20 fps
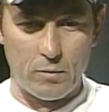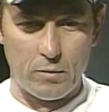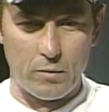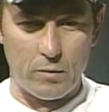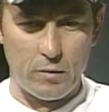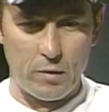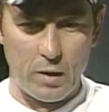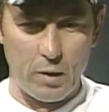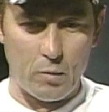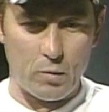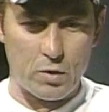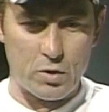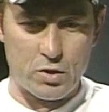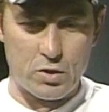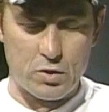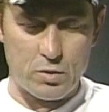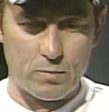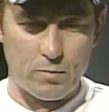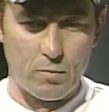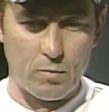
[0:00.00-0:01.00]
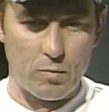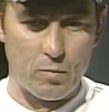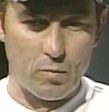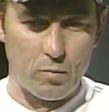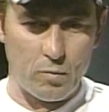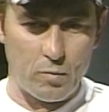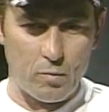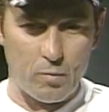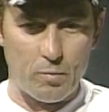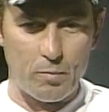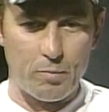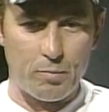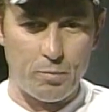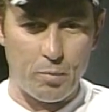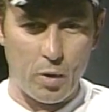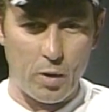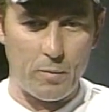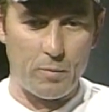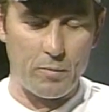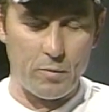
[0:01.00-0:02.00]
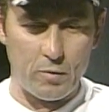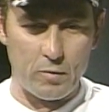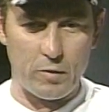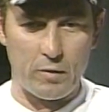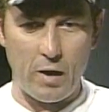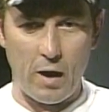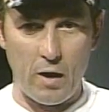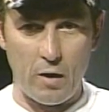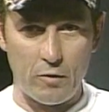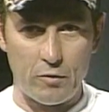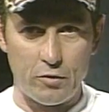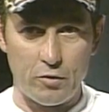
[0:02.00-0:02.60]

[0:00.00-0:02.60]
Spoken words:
it was put down